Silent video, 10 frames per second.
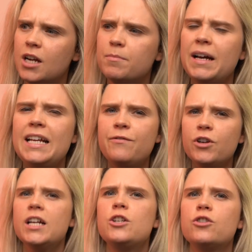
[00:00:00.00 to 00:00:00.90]
But if you're
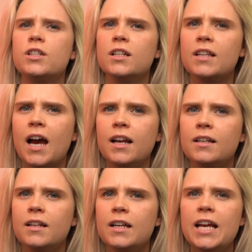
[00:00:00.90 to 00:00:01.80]
interested in that,
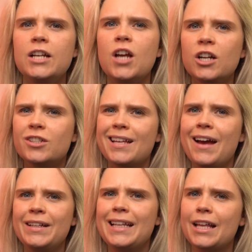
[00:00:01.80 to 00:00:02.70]
in not just
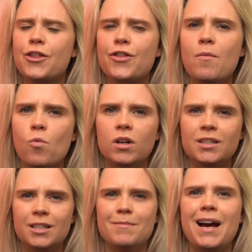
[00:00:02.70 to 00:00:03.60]
having like thumb wars,
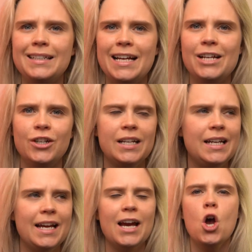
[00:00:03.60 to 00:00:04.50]
because I'm not engaging in
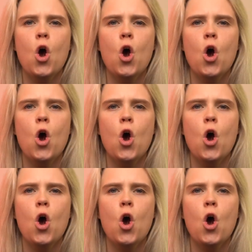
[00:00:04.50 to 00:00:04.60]
any